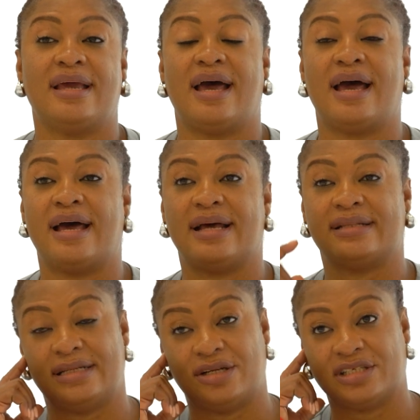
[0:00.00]
Uh,
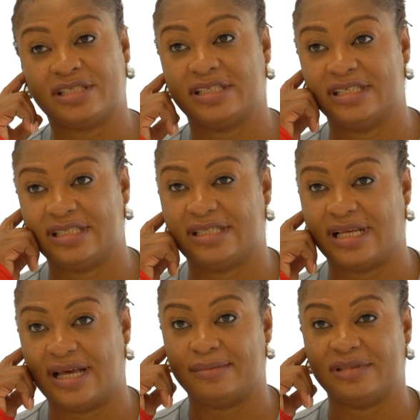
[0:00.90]
the nurses,
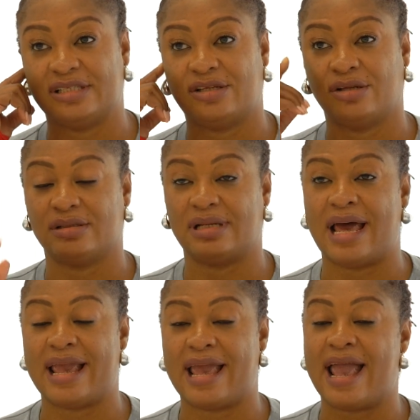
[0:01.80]
um, the
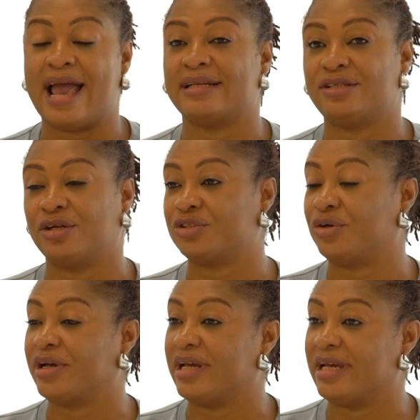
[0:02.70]
I, I had
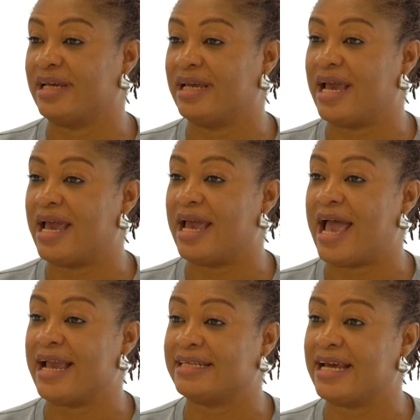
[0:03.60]
Dr.
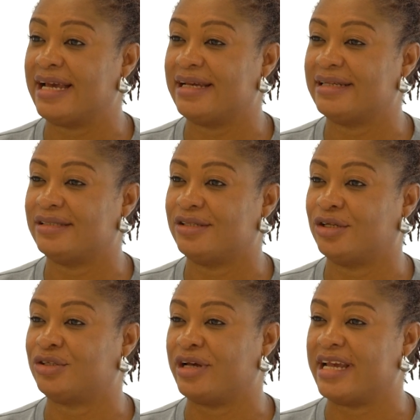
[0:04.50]
Ida,
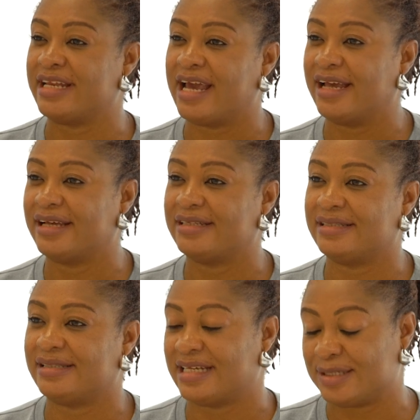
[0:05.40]
Dr. Ada,
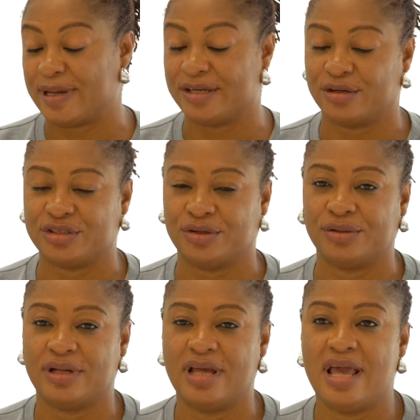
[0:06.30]
that's my
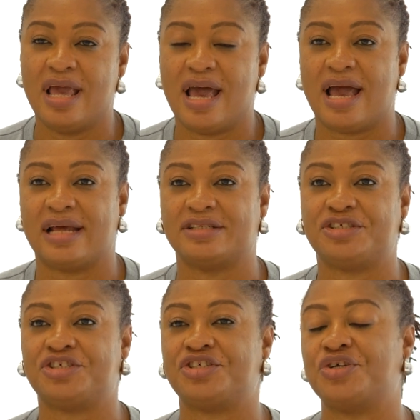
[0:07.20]
doctor, and
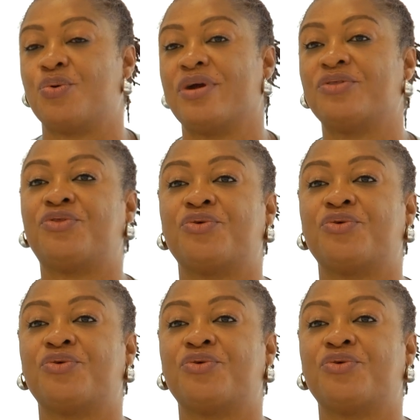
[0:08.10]
she went